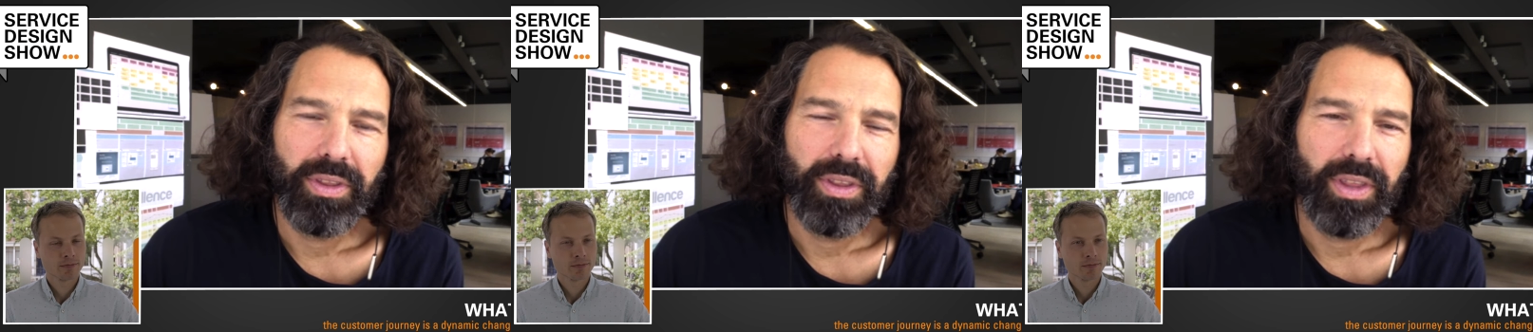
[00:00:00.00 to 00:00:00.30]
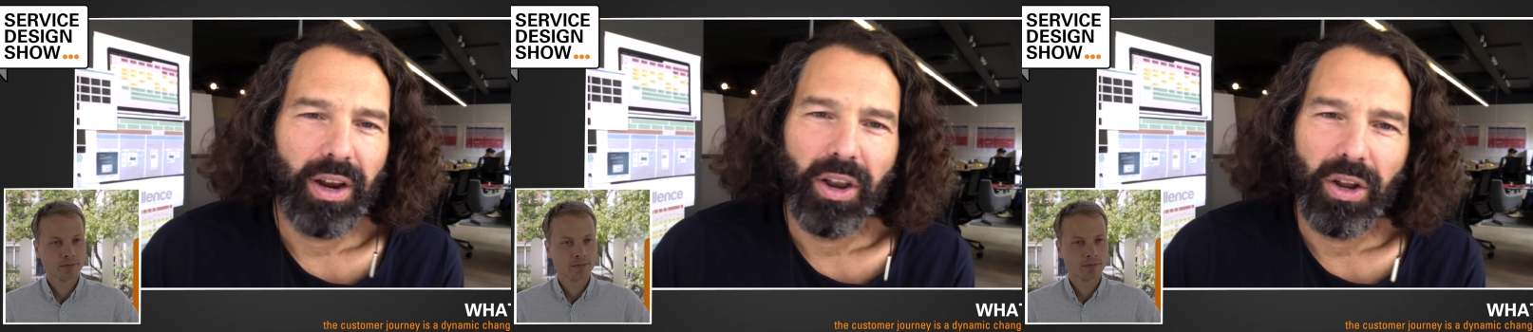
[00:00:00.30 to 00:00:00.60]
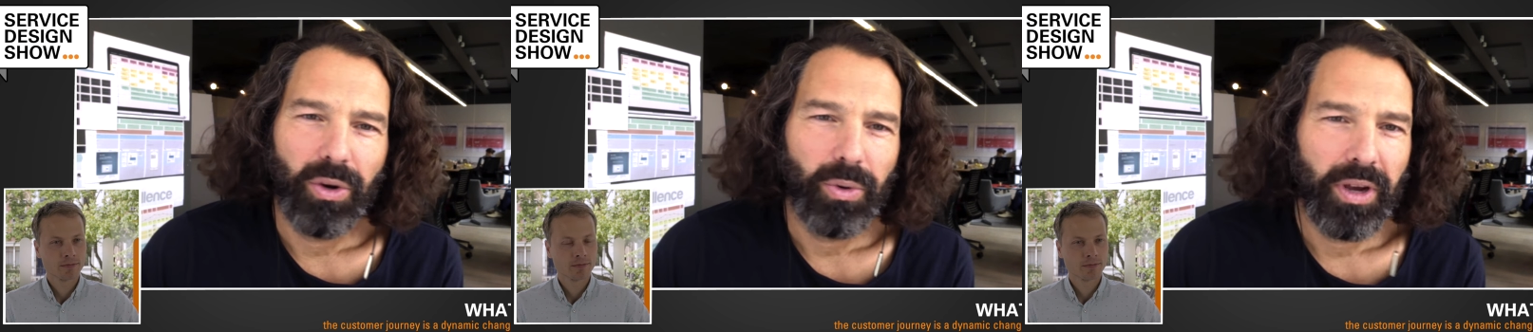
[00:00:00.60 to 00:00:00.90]
Speaker 1: there are
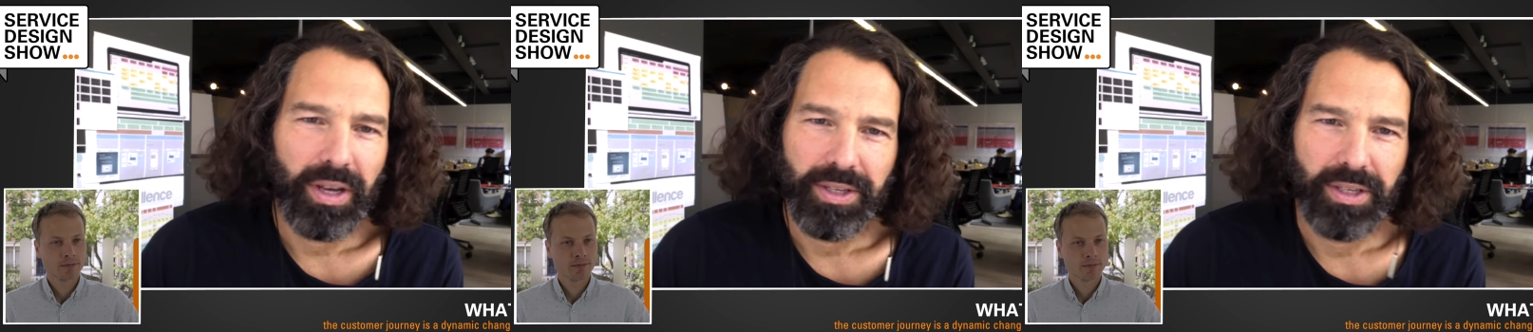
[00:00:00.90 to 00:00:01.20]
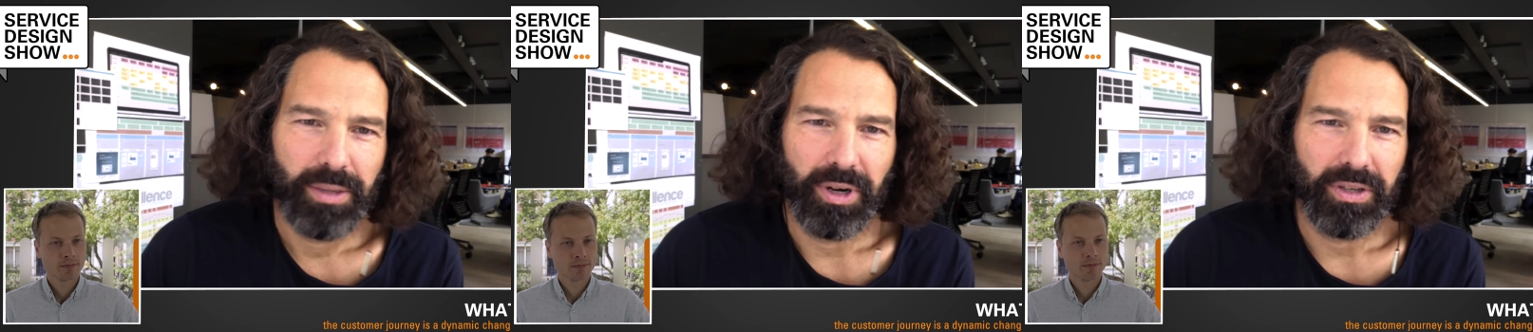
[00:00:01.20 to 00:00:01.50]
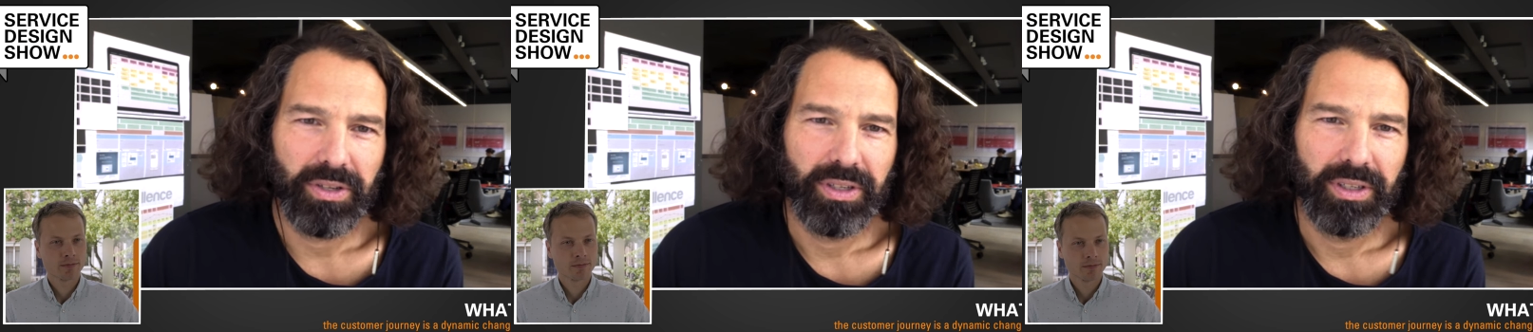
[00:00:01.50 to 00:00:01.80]
no
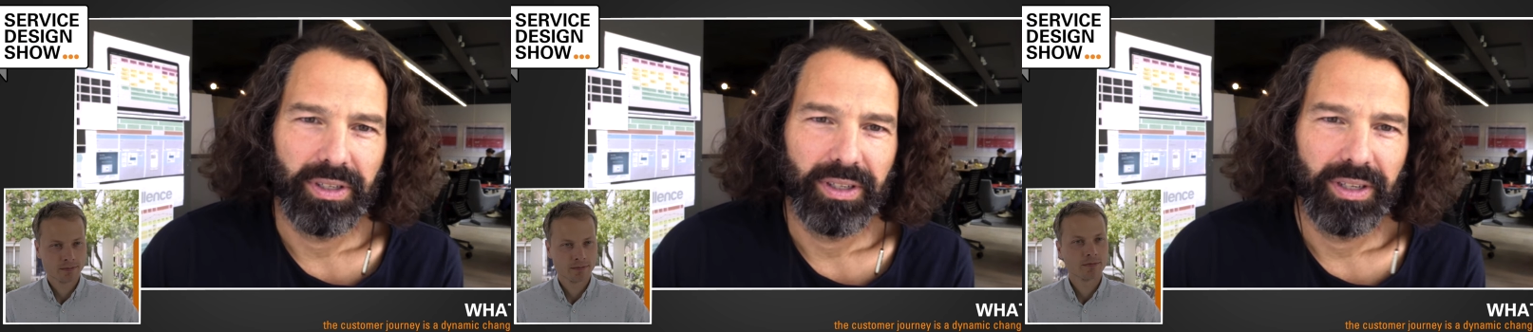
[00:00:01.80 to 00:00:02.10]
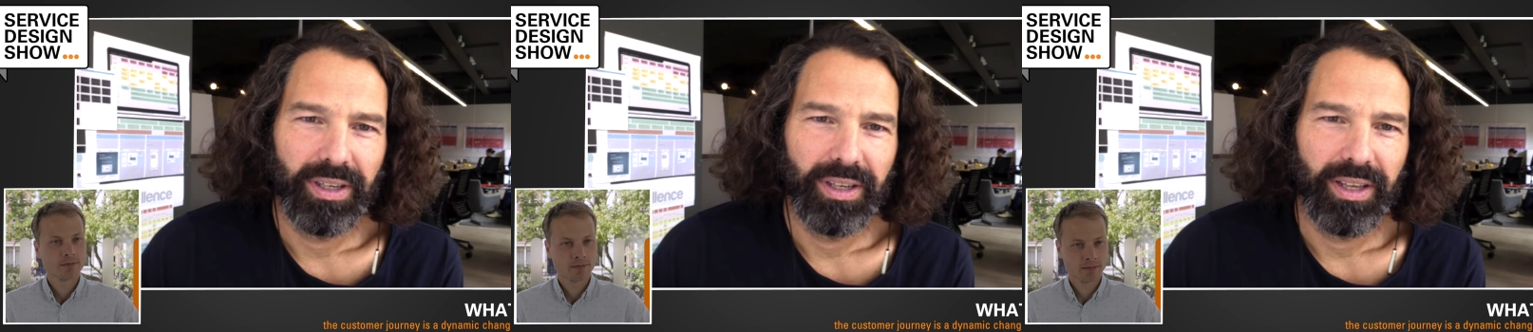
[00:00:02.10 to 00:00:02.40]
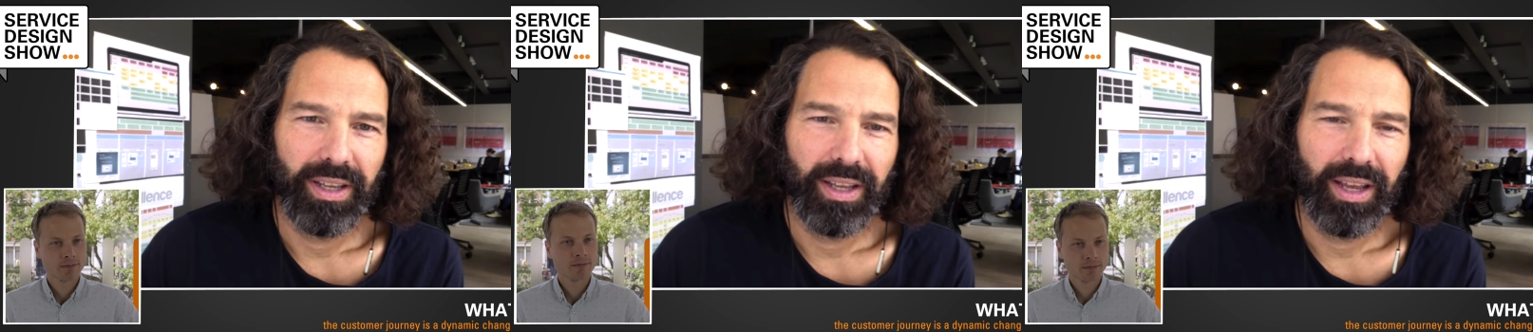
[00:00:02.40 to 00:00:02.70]
customers
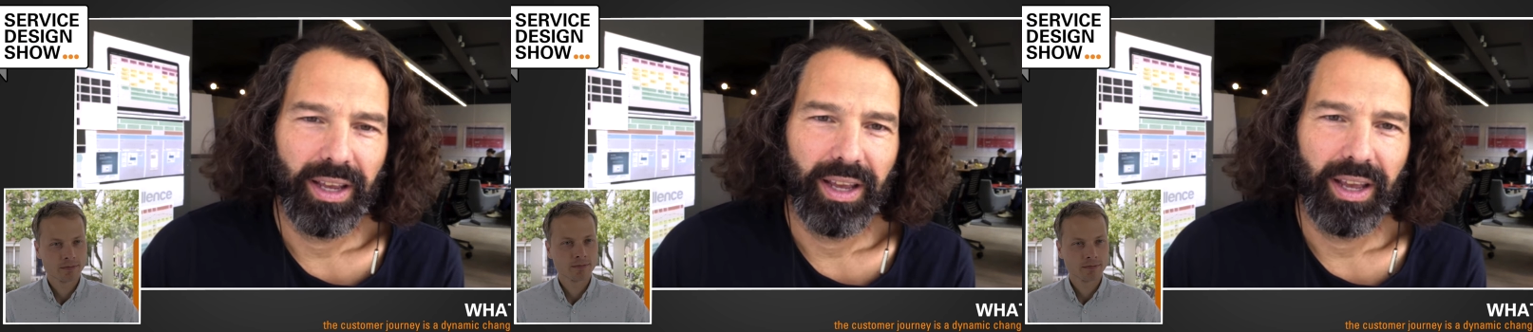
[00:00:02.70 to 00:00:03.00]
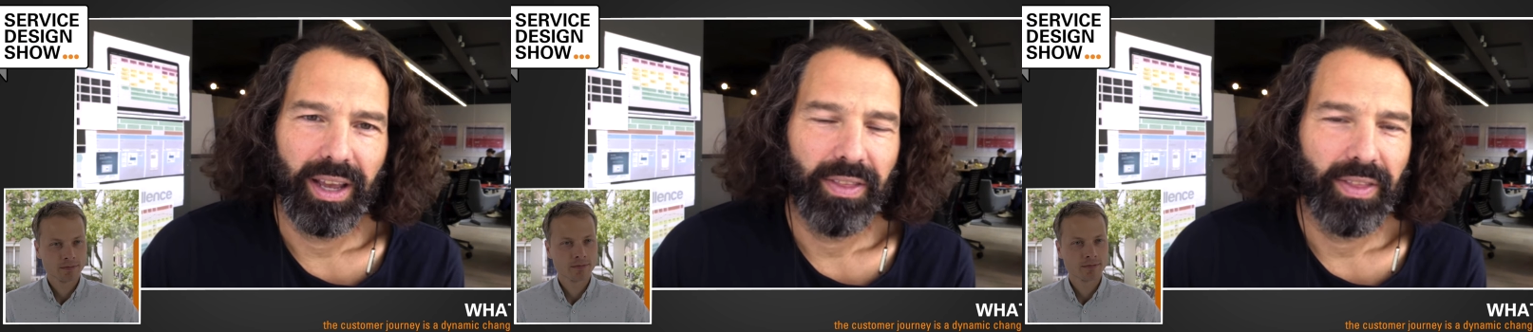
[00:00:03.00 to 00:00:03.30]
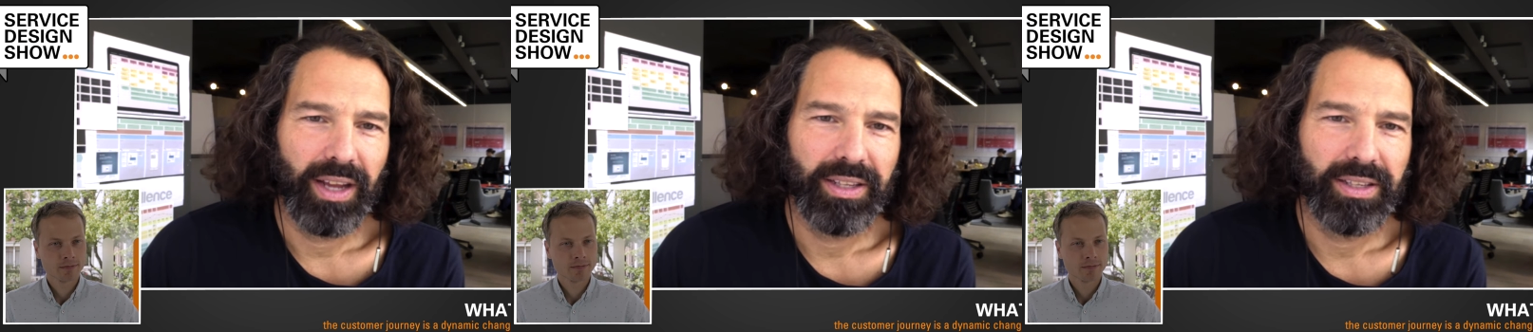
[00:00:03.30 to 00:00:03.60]
in
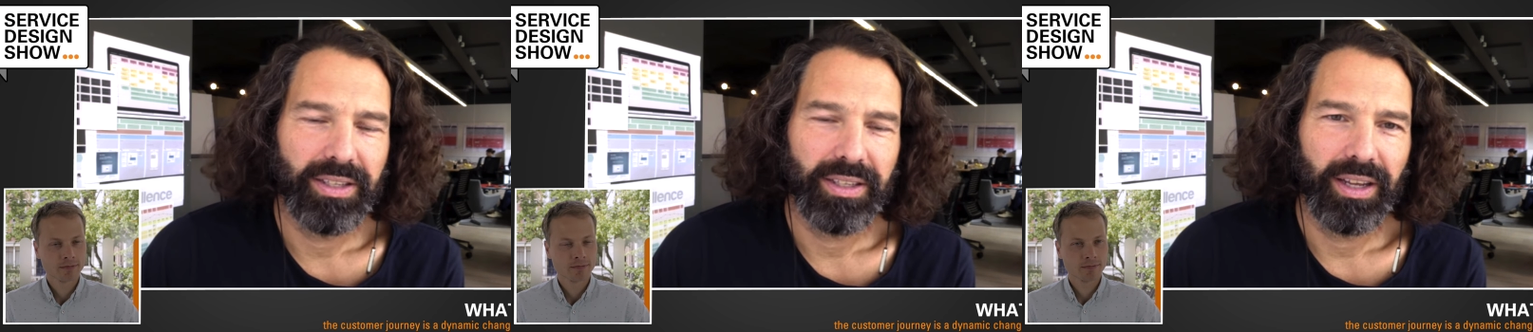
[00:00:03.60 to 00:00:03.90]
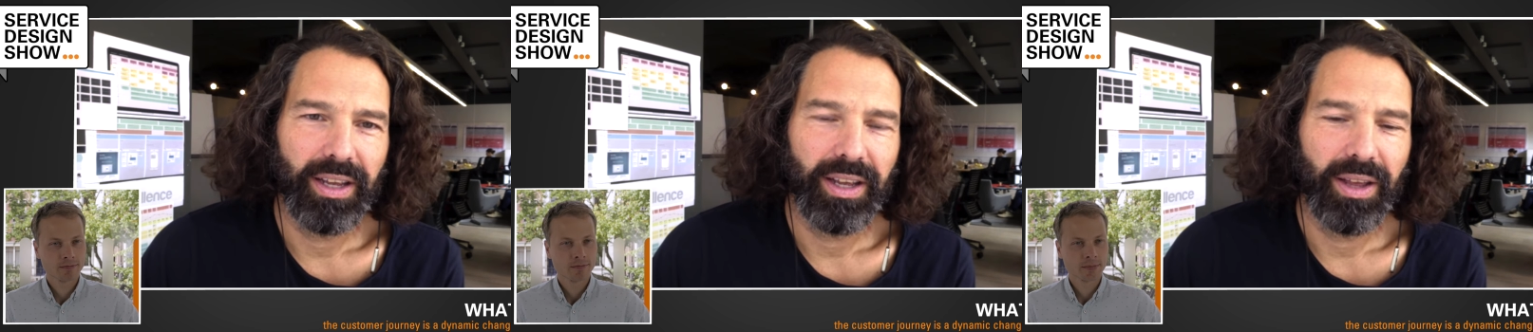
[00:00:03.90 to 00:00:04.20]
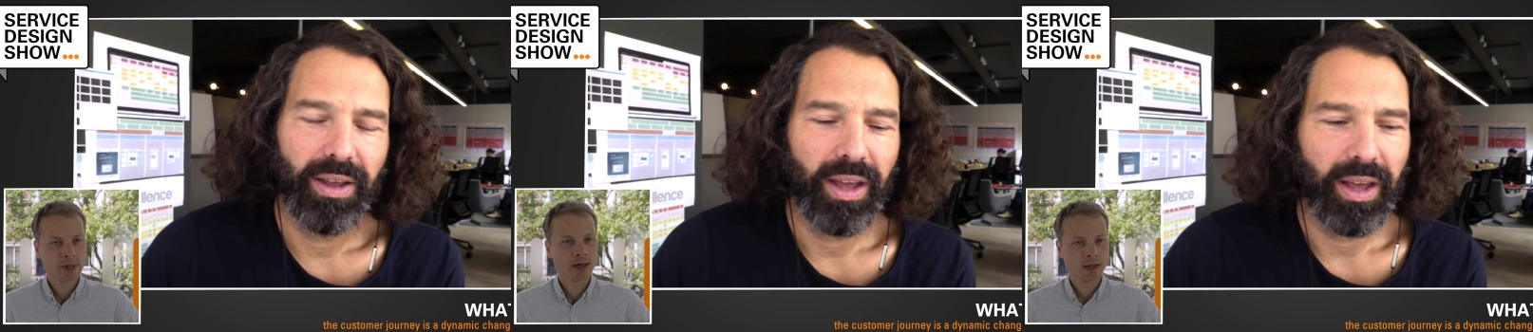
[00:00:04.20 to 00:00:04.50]
that
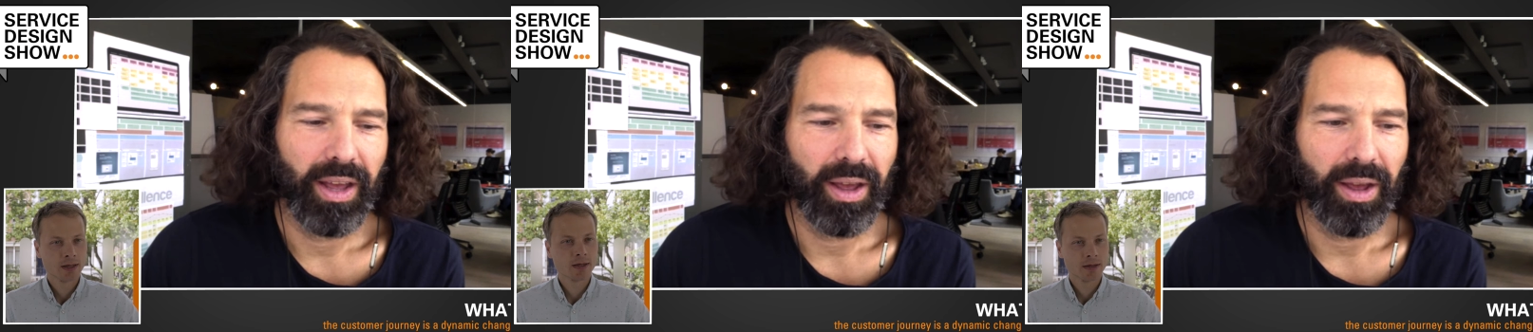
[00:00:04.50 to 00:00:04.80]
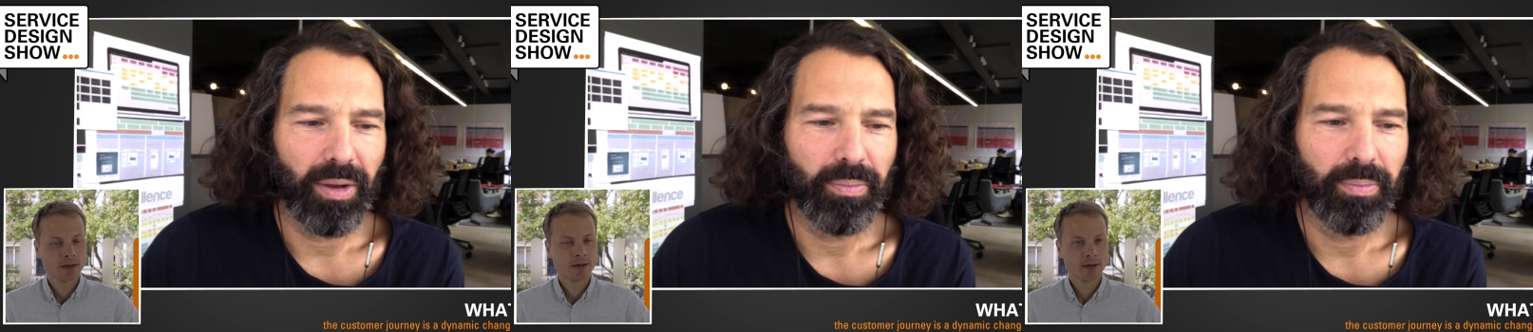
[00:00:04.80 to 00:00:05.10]
uh,